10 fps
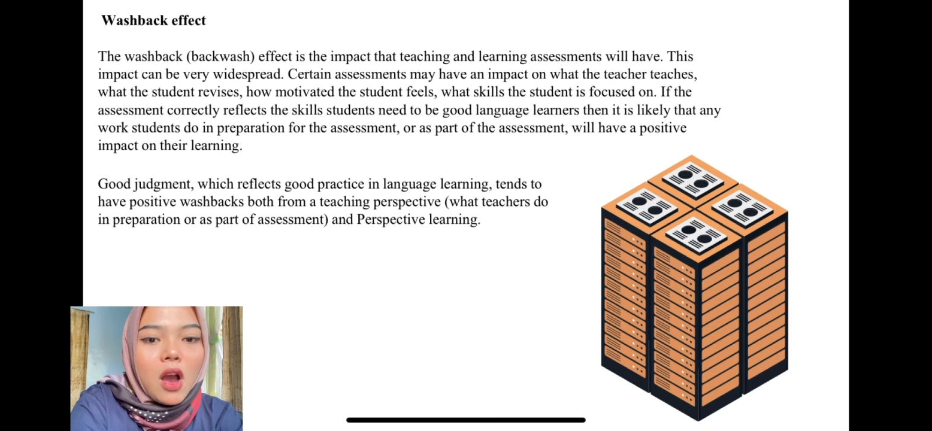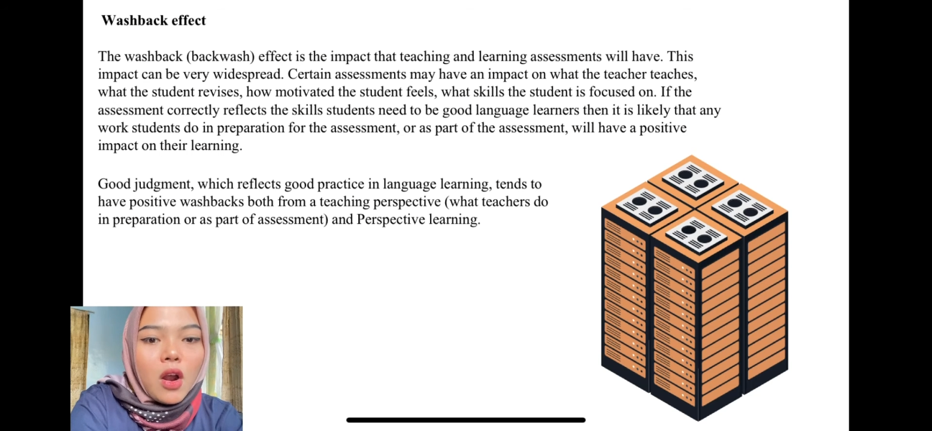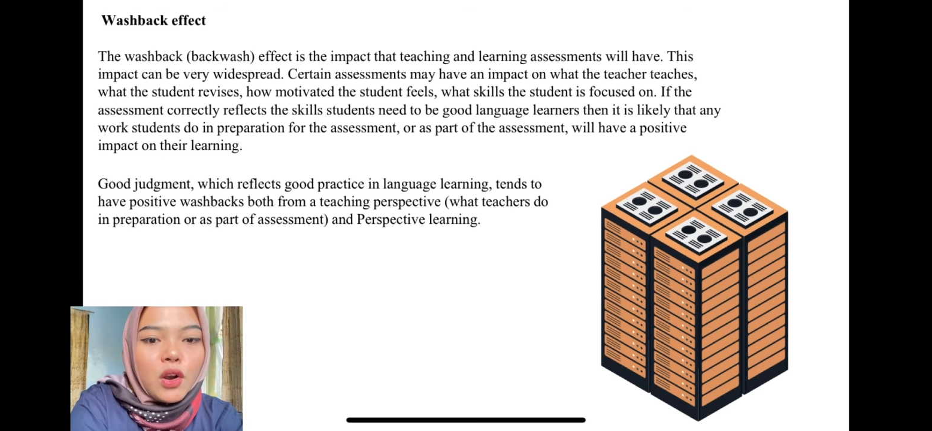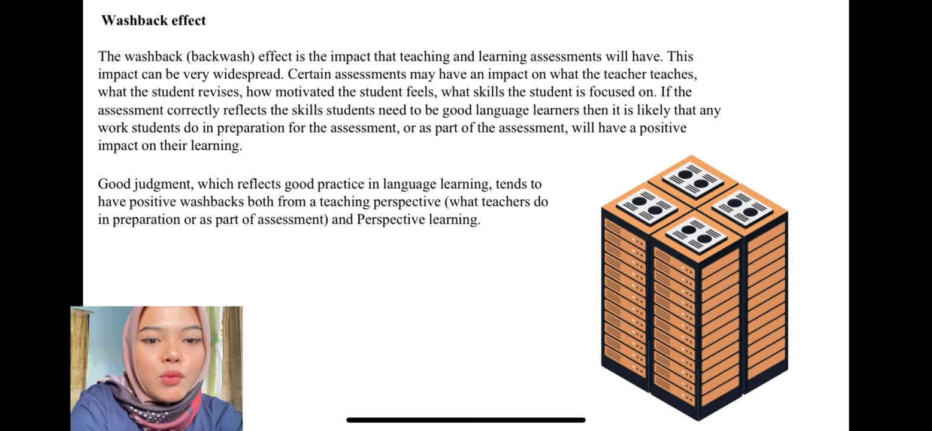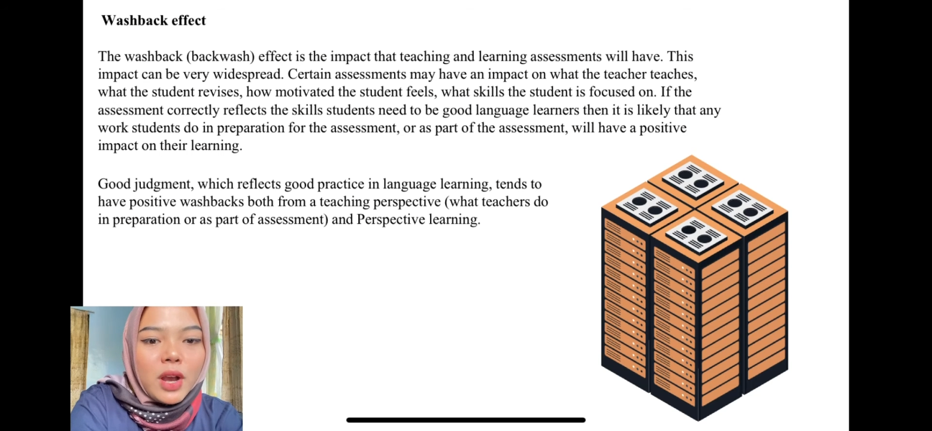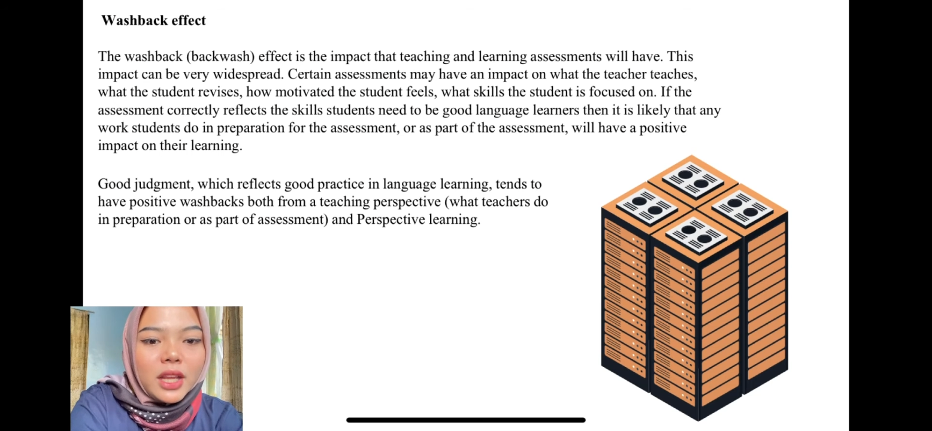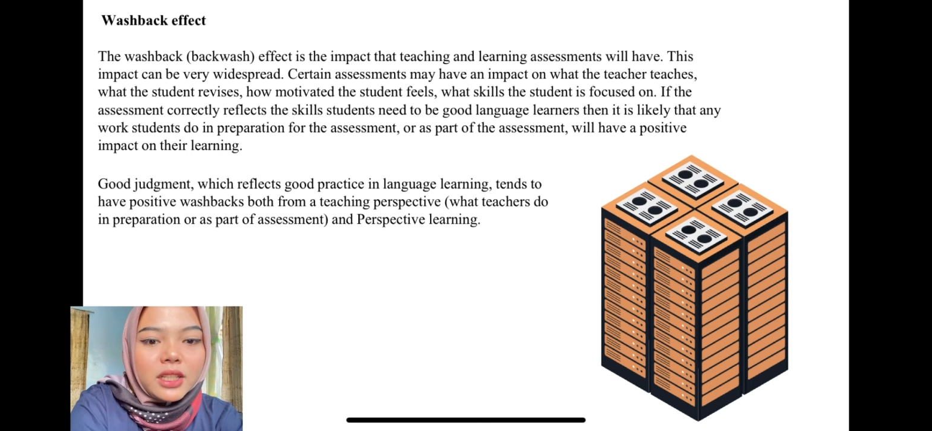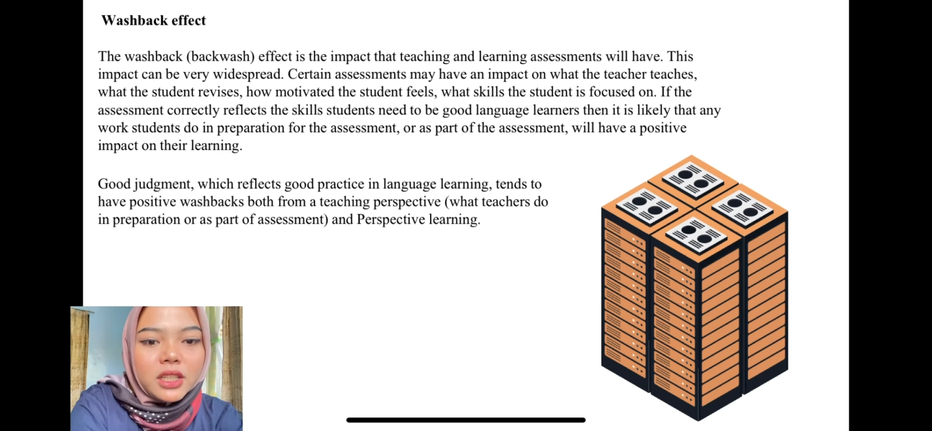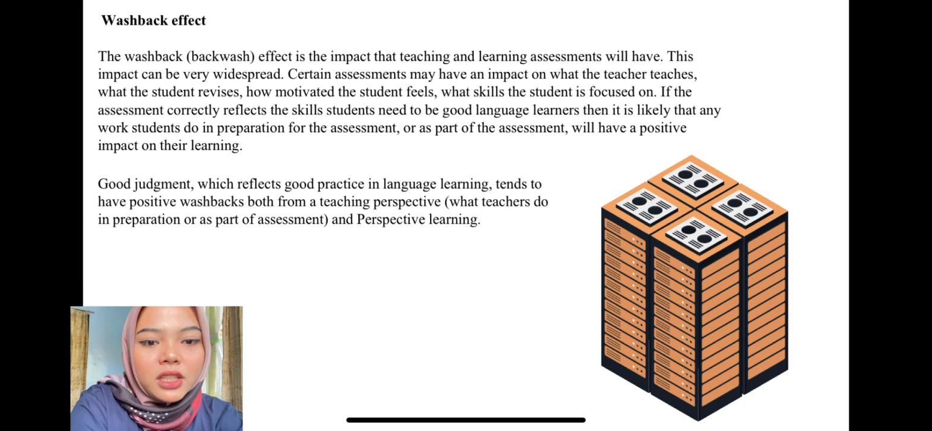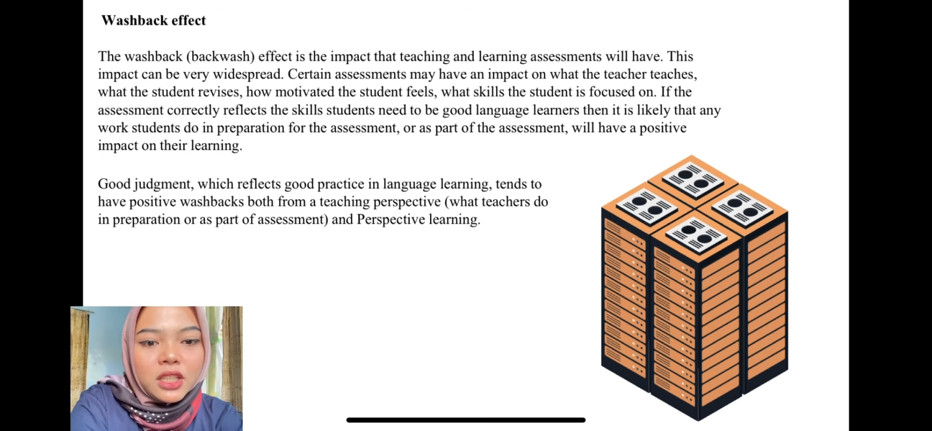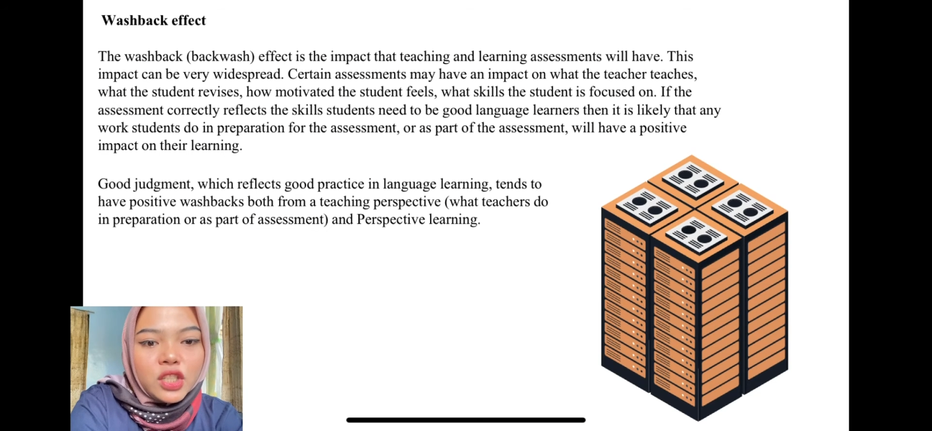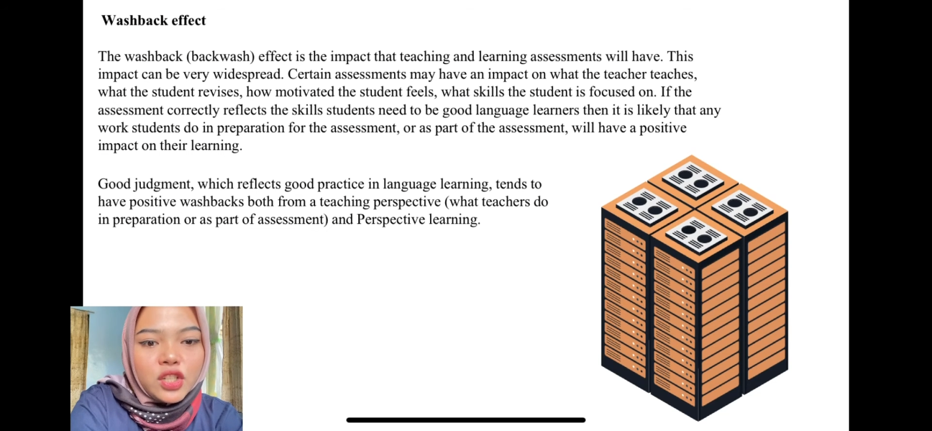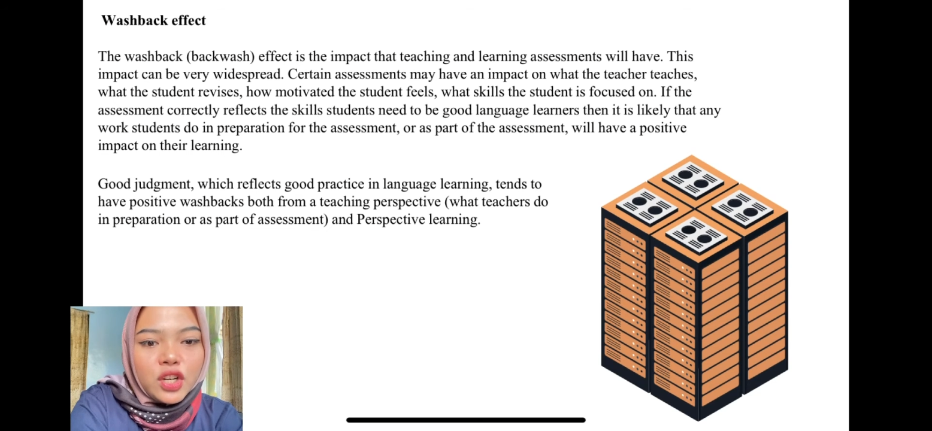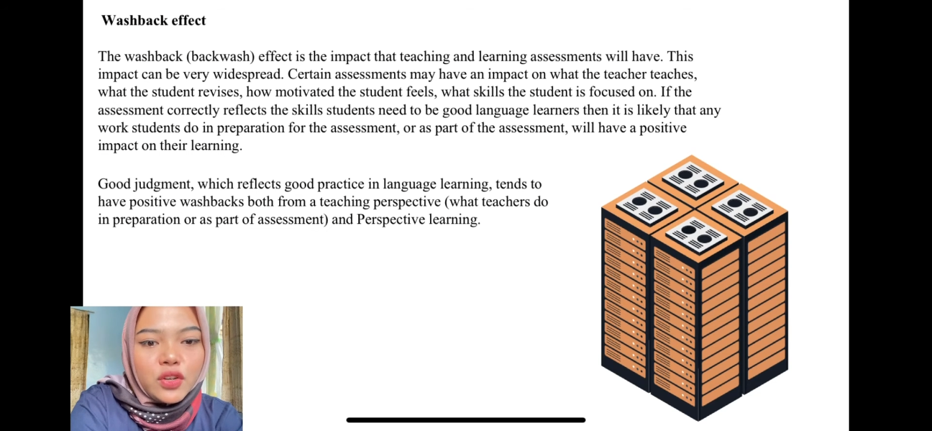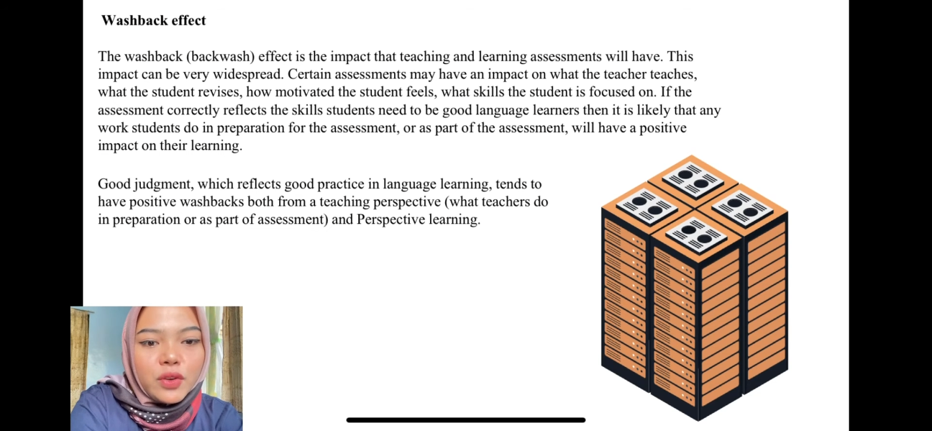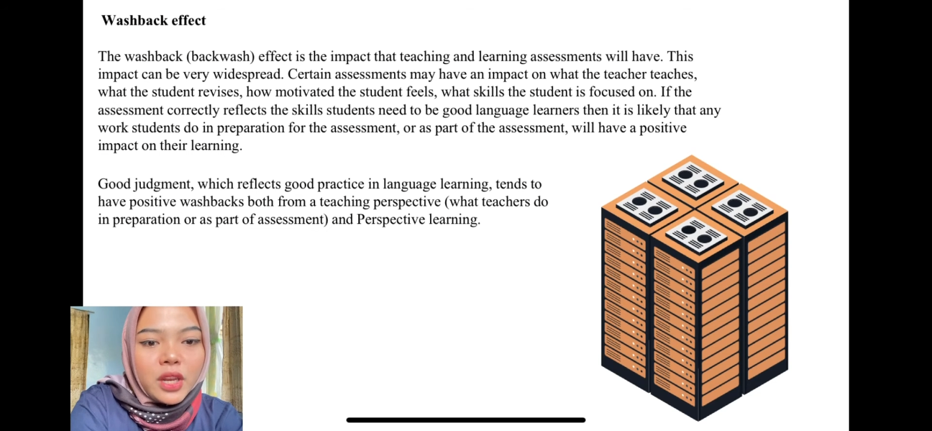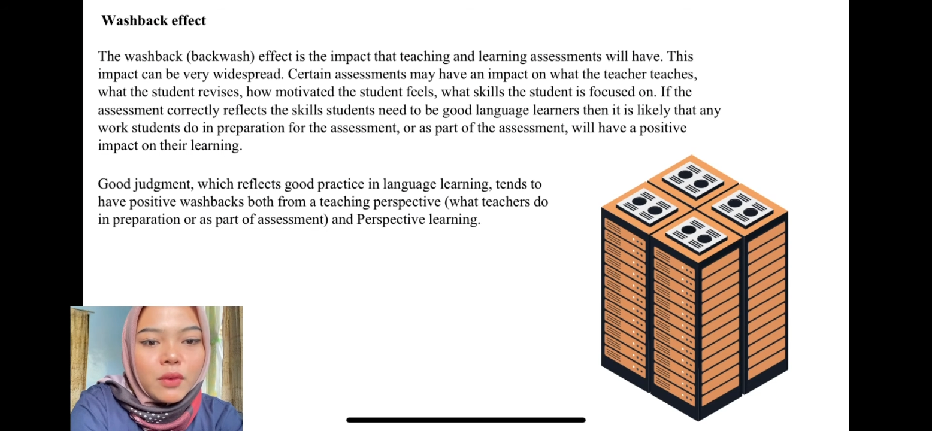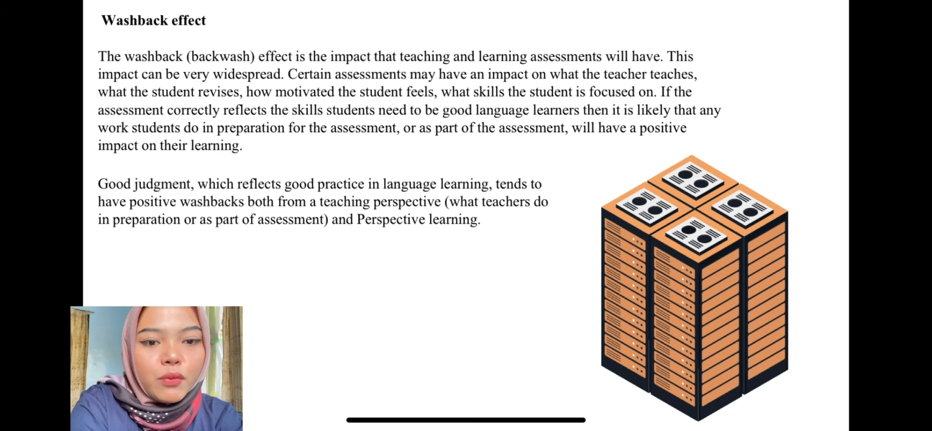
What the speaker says: or what a teacher do in